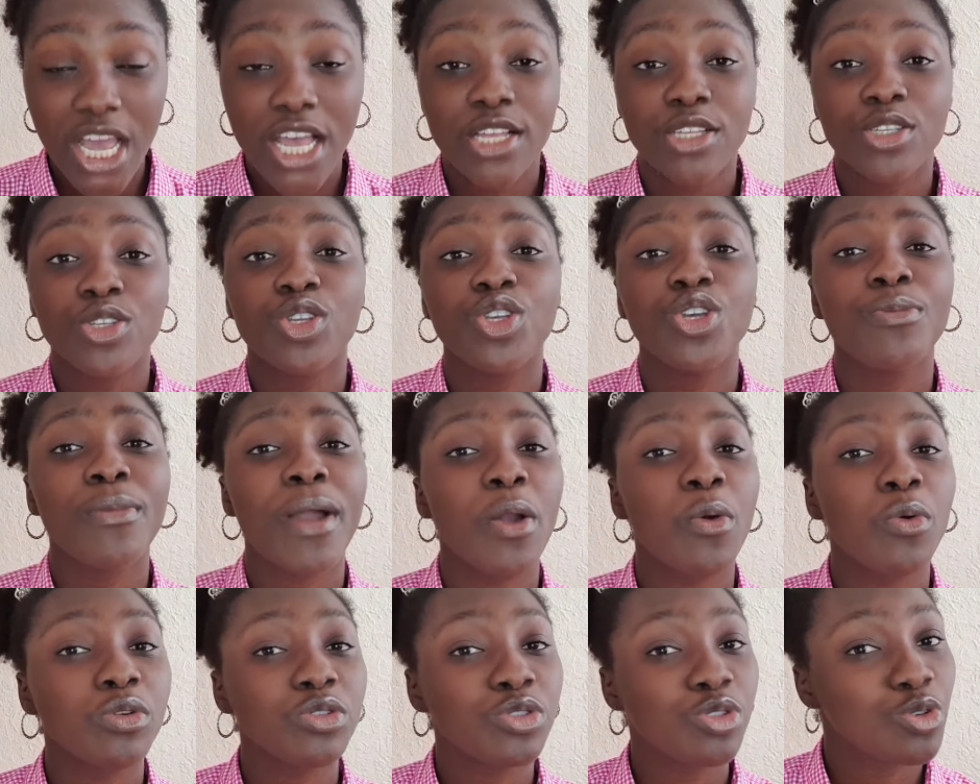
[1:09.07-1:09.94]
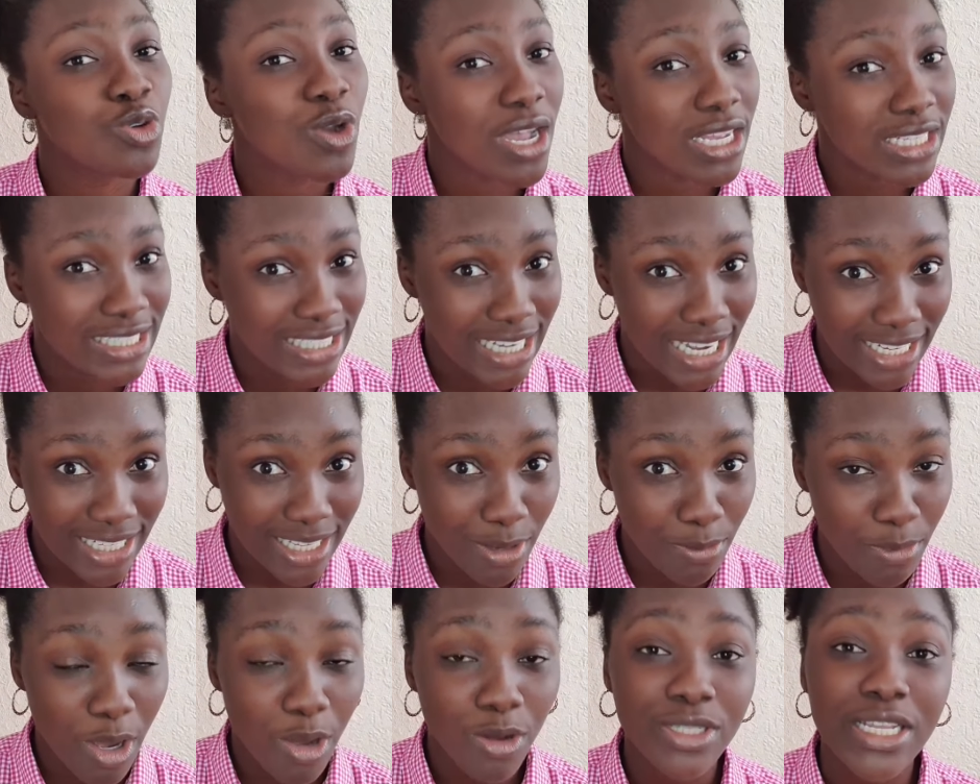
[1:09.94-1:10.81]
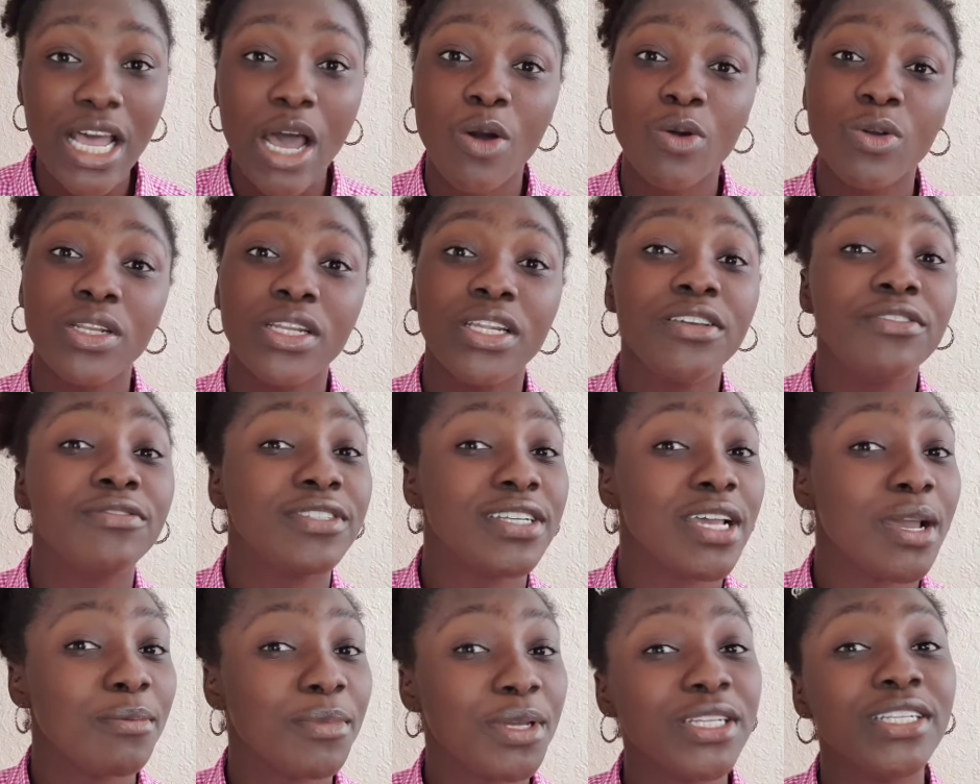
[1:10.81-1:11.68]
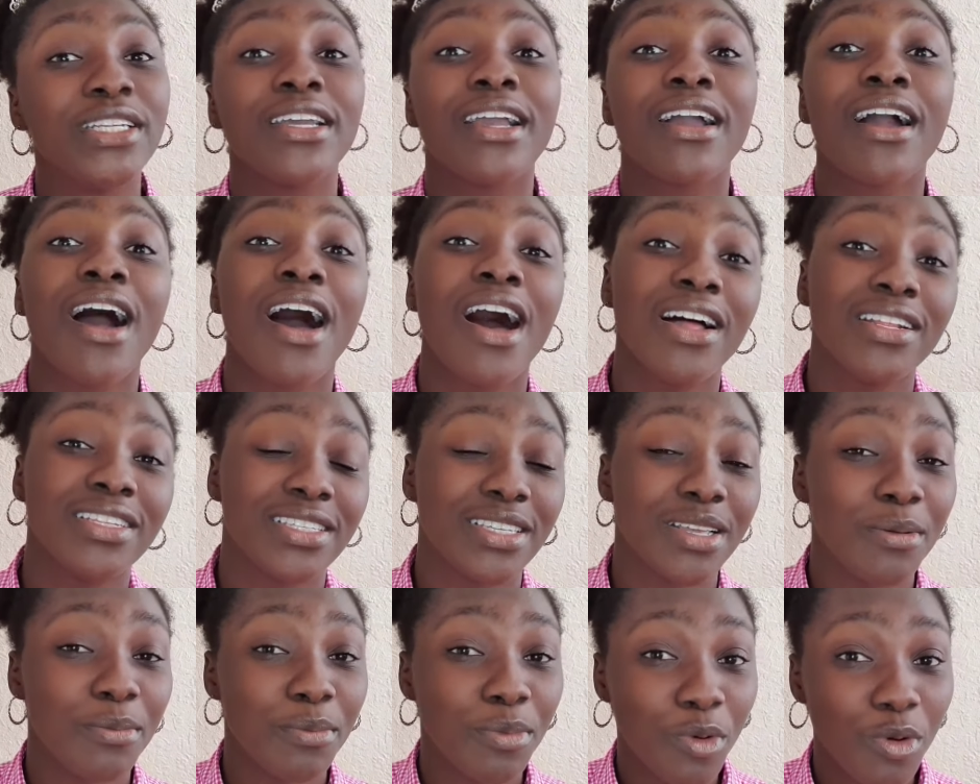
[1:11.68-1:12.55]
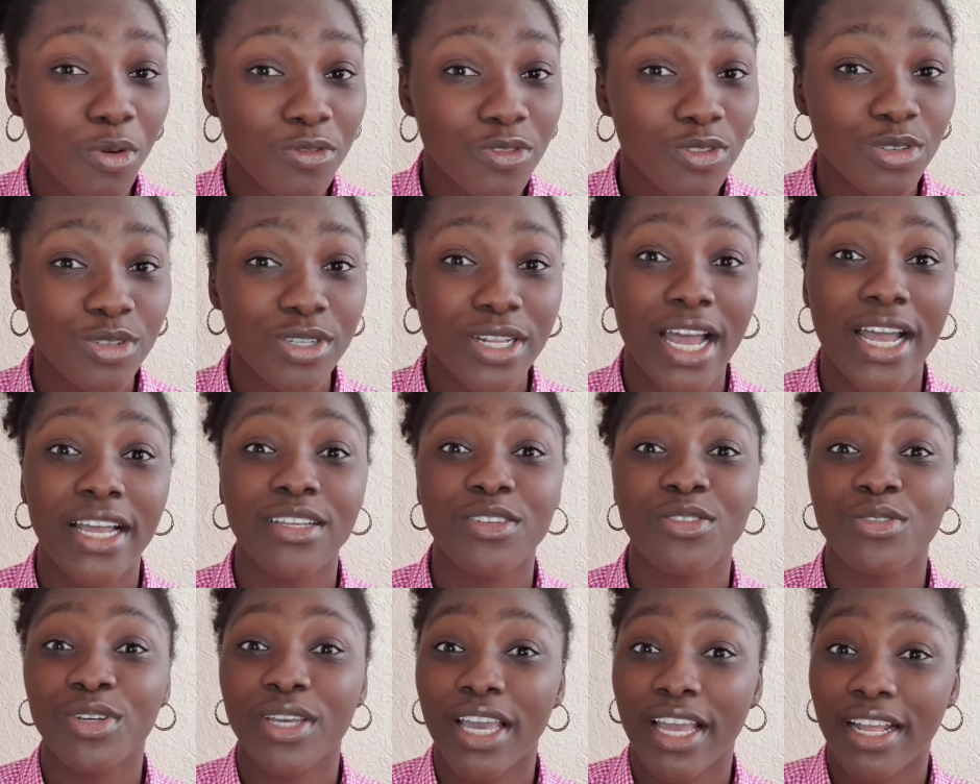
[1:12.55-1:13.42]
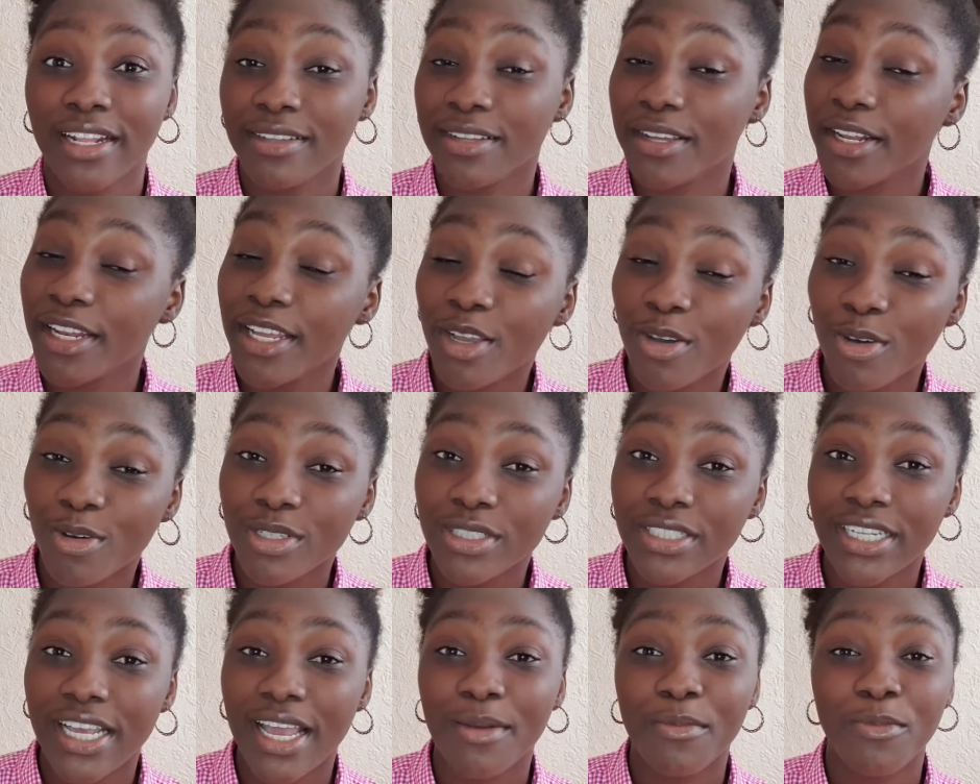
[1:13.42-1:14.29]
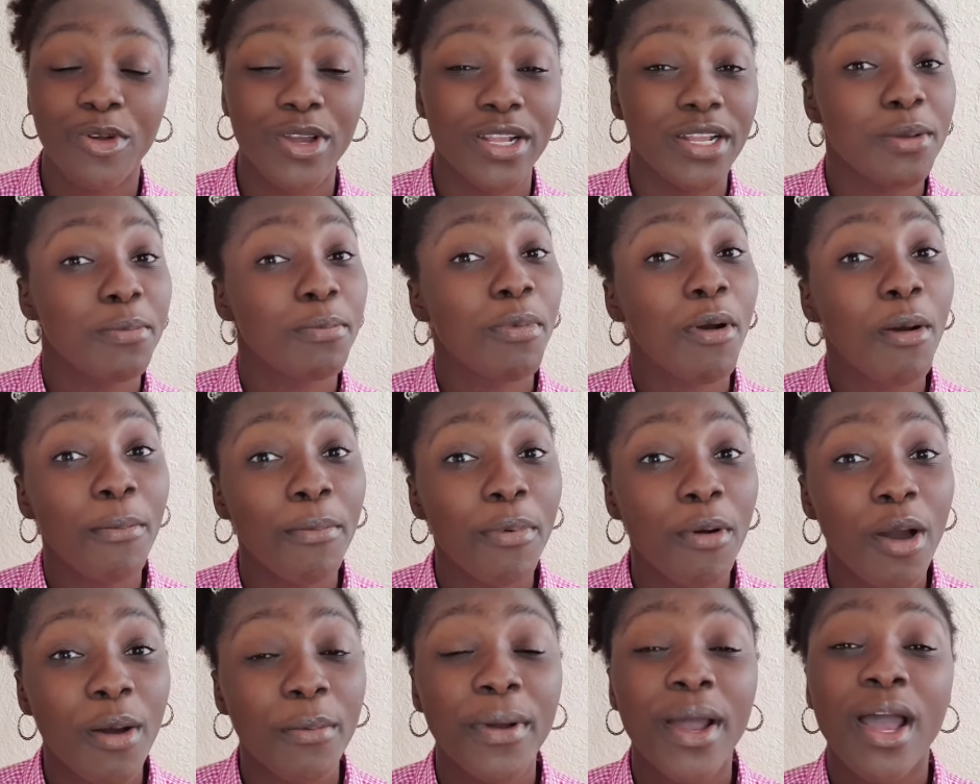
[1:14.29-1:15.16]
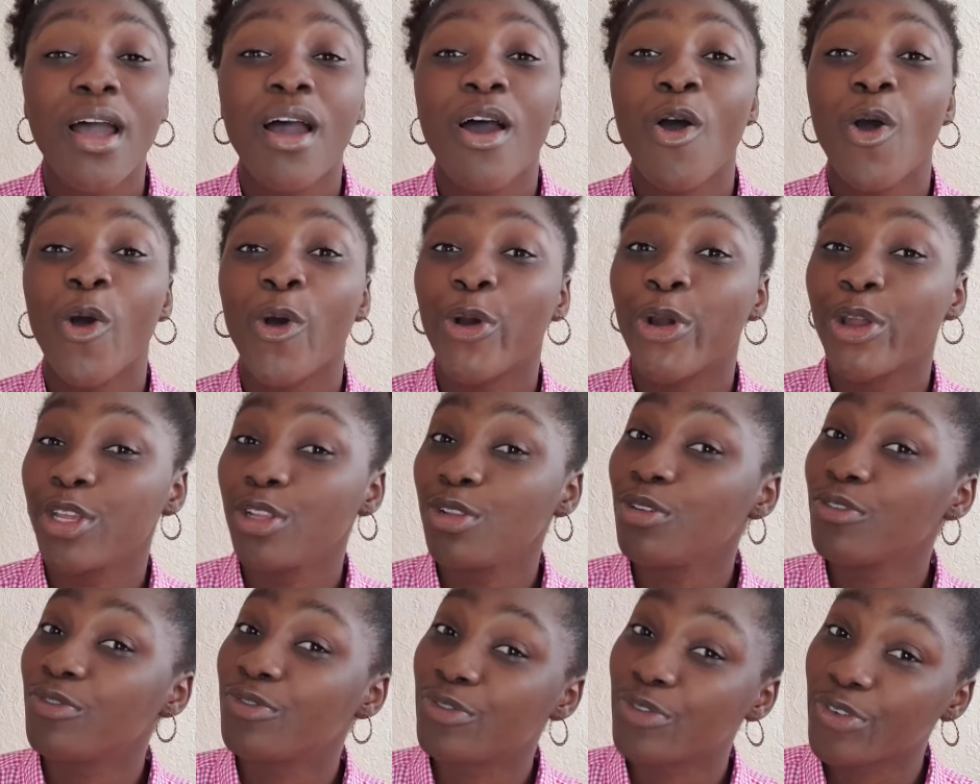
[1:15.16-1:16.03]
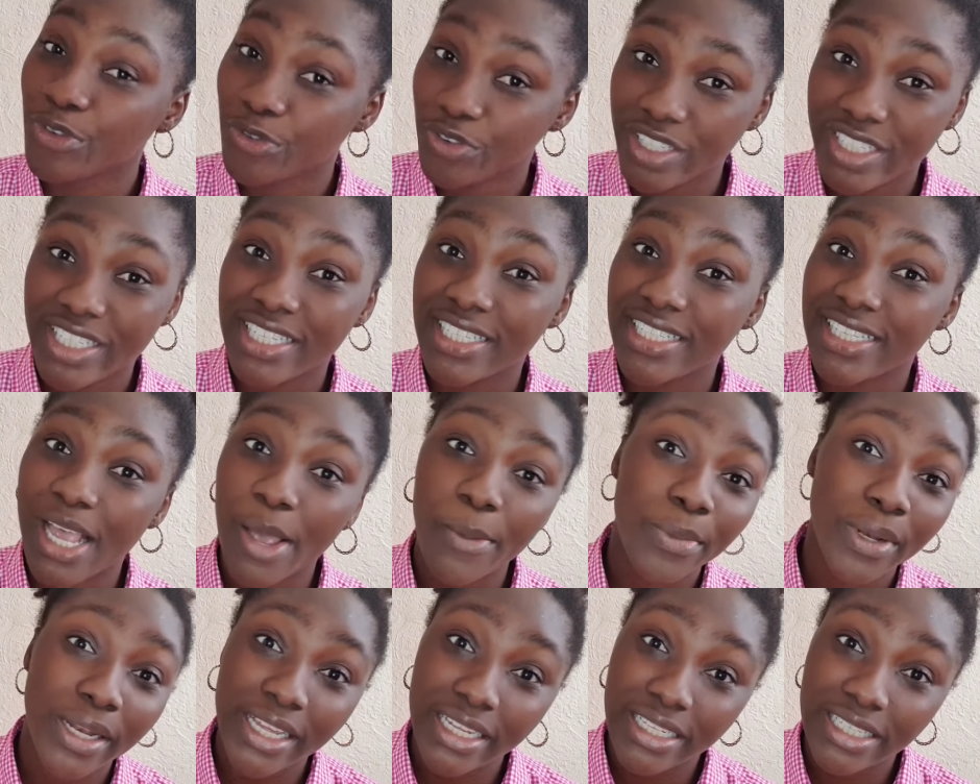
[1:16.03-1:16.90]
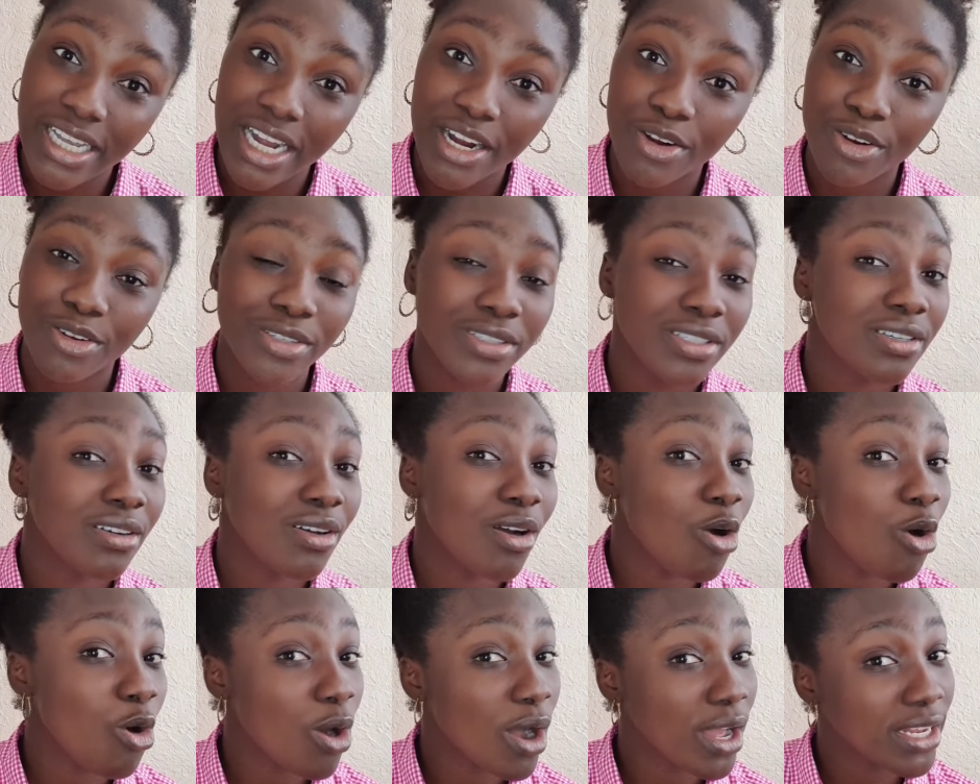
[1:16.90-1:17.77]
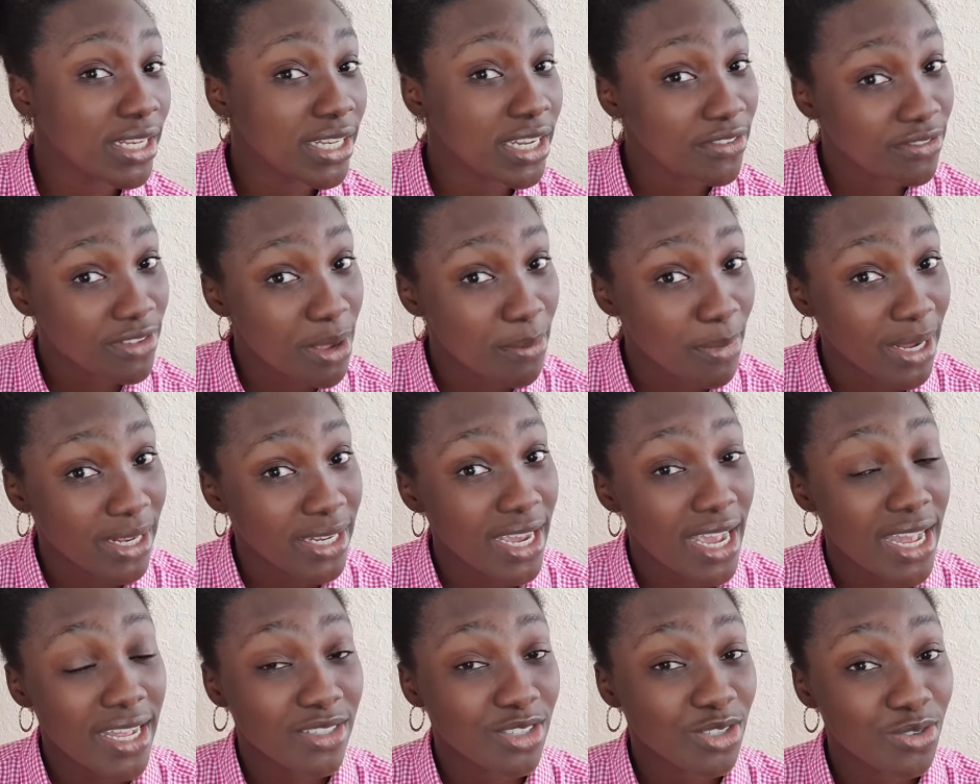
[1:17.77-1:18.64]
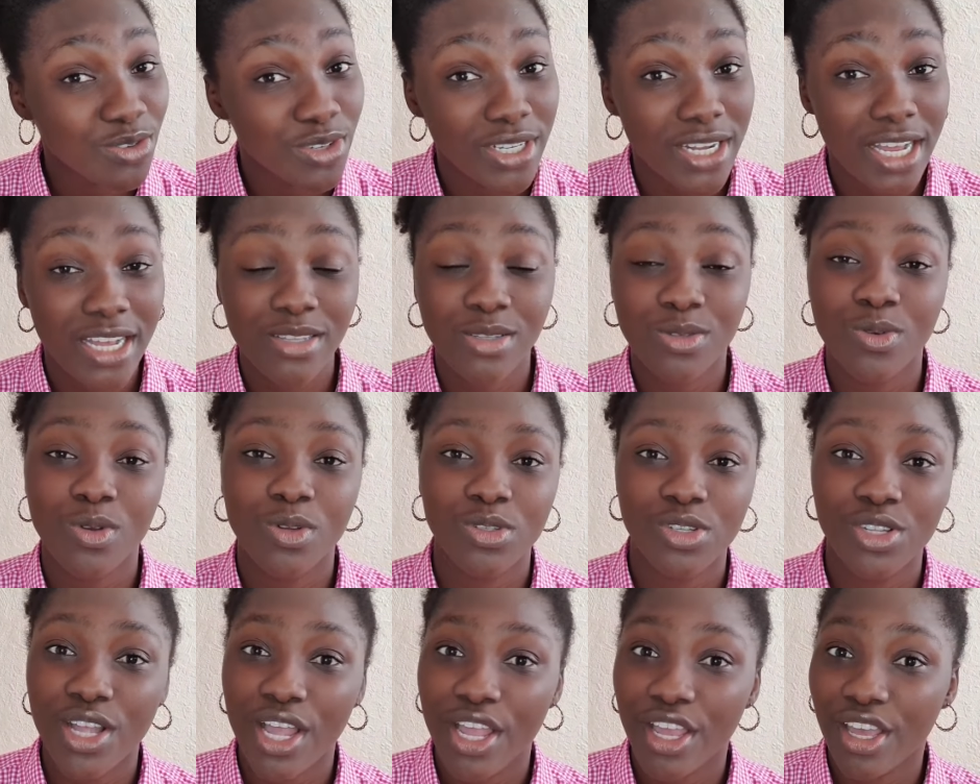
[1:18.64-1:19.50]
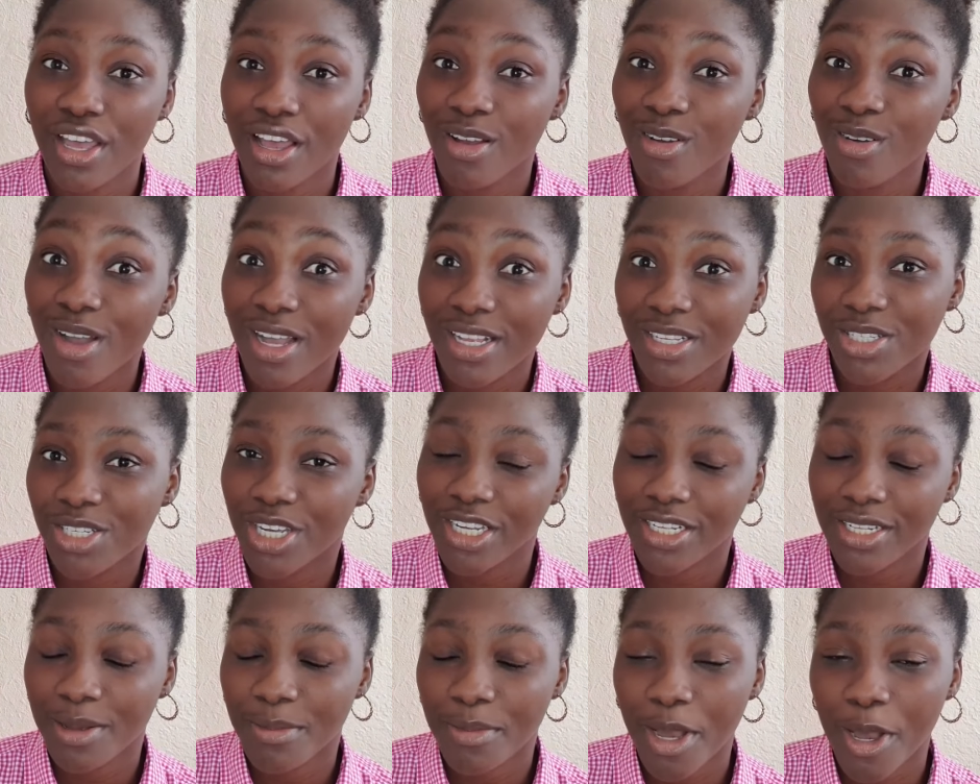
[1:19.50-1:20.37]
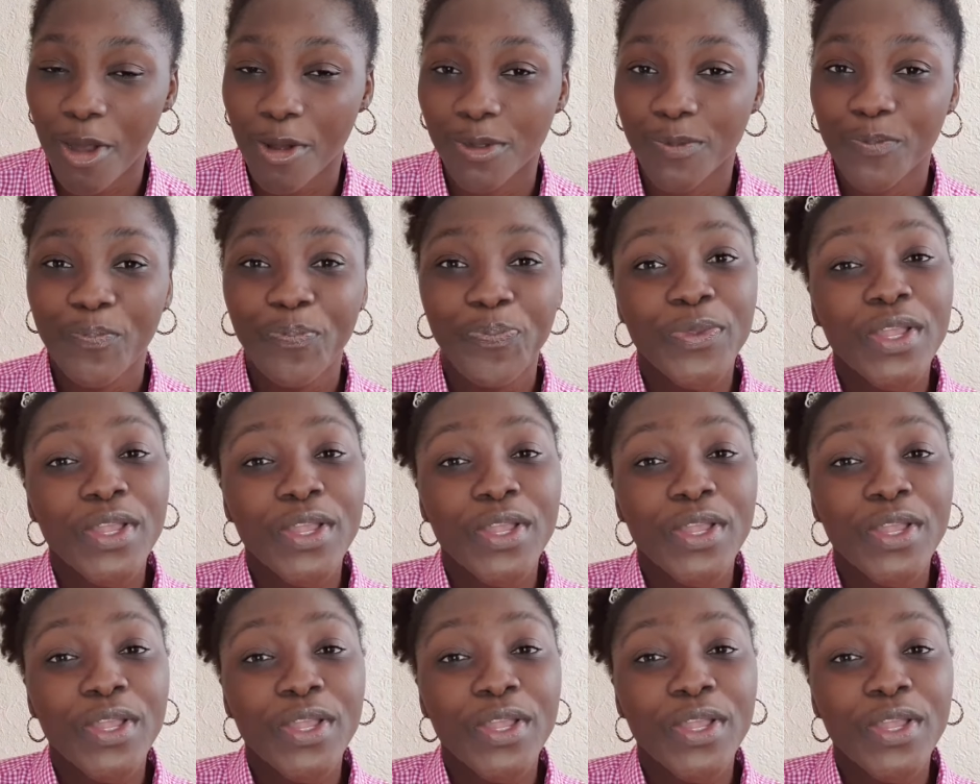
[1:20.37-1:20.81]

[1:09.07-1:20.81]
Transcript: So you might want to go and check them out. I will leave them in the cards above so that you can click on them when they pop up, or revisit them later on, or leave them at the end screen as well so that you can go and check them out.